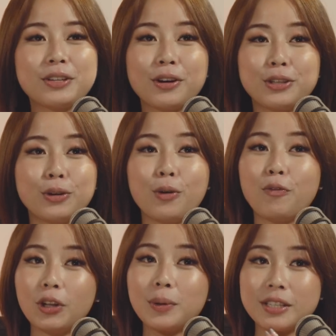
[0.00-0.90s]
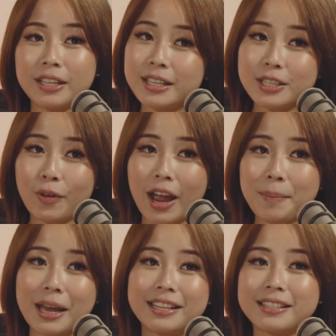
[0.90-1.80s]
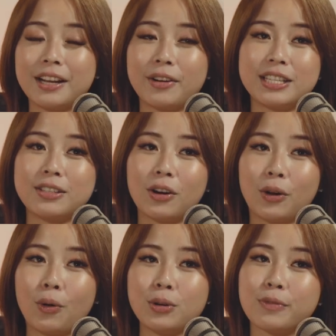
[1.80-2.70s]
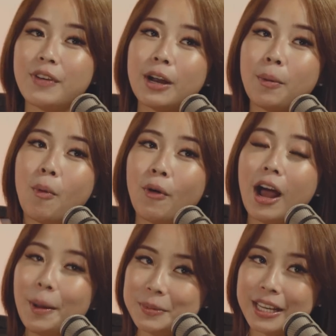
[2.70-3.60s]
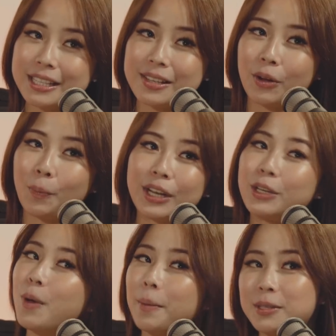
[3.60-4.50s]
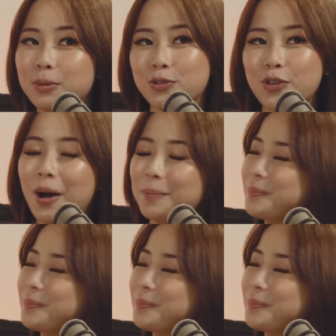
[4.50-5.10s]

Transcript: sure you follow us on Instagram at itsclarity.co to find out more updates on when new episodes drop.